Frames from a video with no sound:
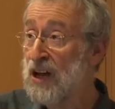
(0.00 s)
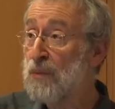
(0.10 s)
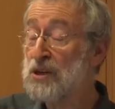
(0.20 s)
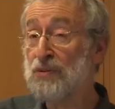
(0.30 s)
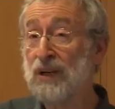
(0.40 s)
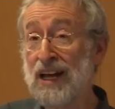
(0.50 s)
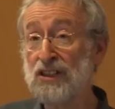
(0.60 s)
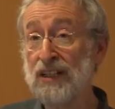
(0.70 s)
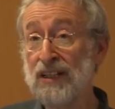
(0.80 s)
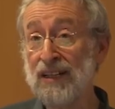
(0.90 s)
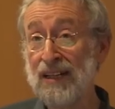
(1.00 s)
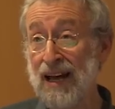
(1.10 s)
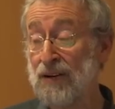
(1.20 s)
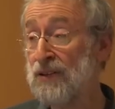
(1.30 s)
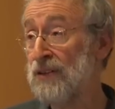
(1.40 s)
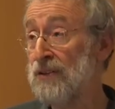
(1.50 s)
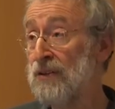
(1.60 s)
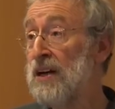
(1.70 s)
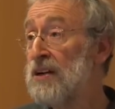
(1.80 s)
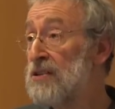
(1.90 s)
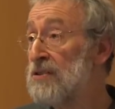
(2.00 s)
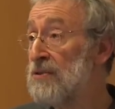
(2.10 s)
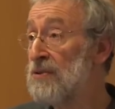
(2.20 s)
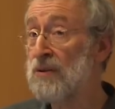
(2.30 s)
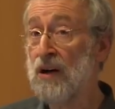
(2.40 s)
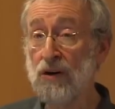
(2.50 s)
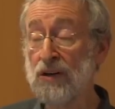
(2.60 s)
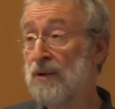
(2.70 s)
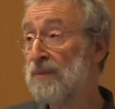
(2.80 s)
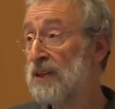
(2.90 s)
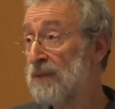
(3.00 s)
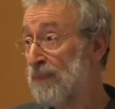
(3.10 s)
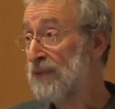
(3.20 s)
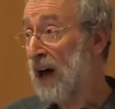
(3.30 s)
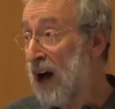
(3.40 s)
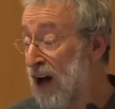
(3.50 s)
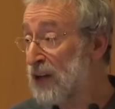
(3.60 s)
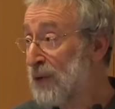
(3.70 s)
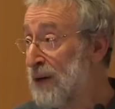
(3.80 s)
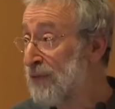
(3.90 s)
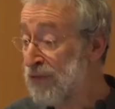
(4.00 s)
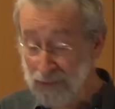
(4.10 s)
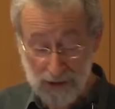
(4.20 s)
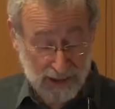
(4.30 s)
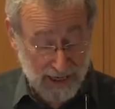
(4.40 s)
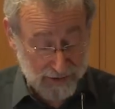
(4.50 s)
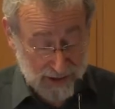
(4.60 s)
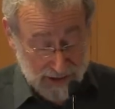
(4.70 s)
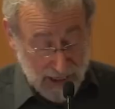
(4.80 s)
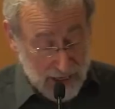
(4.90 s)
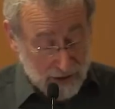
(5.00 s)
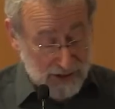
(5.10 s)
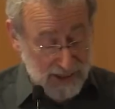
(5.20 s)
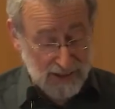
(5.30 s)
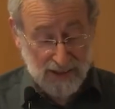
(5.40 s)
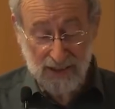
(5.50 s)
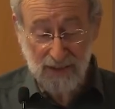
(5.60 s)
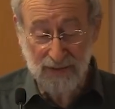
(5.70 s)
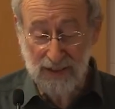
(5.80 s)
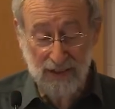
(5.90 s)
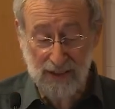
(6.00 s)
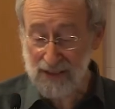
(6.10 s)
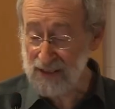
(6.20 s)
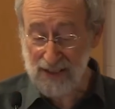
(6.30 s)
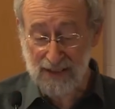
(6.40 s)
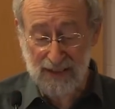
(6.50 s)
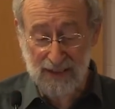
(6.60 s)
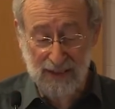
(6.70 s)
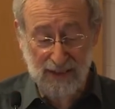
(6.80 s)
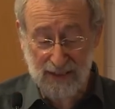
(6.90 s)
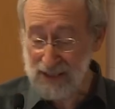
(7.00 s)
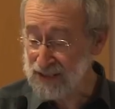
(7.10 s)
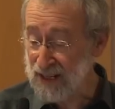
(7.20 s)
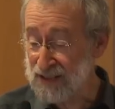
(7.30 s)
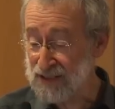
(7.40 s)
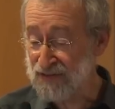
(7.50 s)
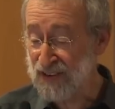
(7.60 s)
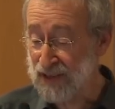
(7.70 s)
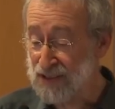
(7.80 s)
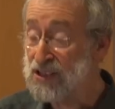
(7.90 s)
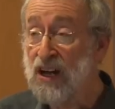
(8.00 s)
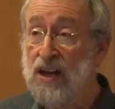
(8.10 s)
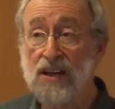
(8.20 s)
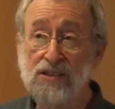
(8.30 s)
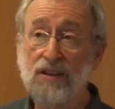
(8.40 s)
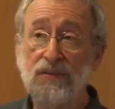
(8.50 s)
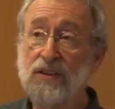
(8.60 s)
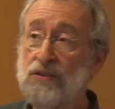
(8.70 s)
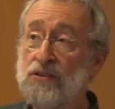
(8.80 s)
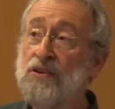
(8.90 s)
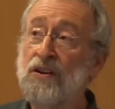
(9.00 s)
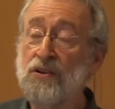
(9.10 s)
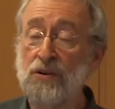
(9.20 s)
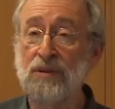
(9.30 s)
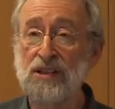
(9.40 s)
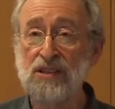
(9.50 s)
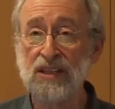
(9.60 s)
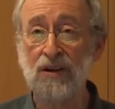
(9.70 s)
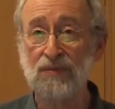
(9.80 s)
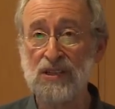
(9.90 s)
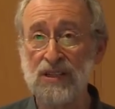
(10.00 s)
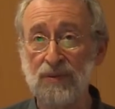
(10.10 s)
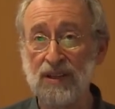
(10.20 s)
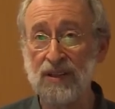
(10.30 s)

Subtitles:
which will actually allow you to hook up the hardware performance counters. Because this is stuff that, these kinds of figures is stuff that you do not normally see, obviously,